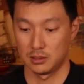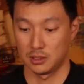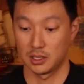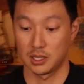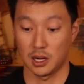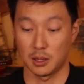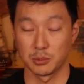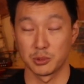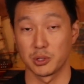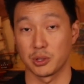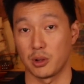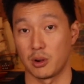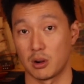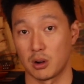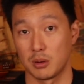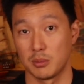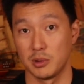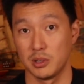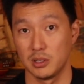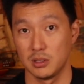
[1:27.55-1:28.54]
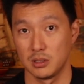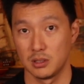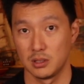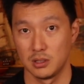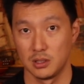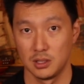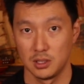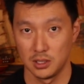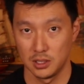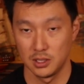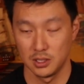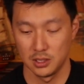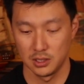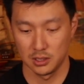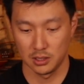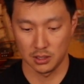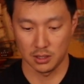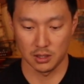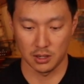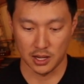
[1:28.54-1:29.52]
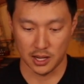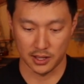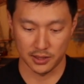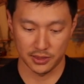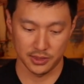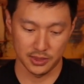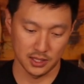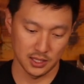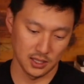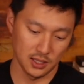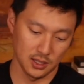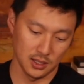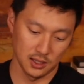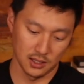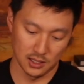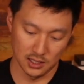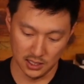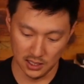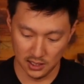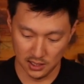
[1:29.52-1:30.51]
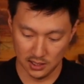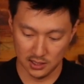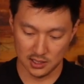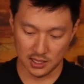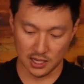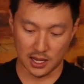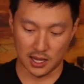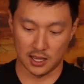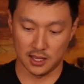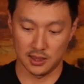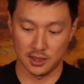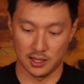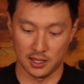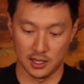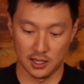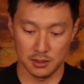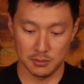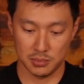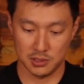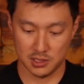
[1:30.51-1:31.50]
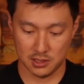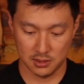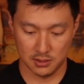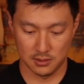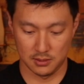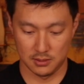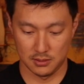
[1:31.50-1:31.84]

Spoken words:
Comes with armor at the knees and the hips.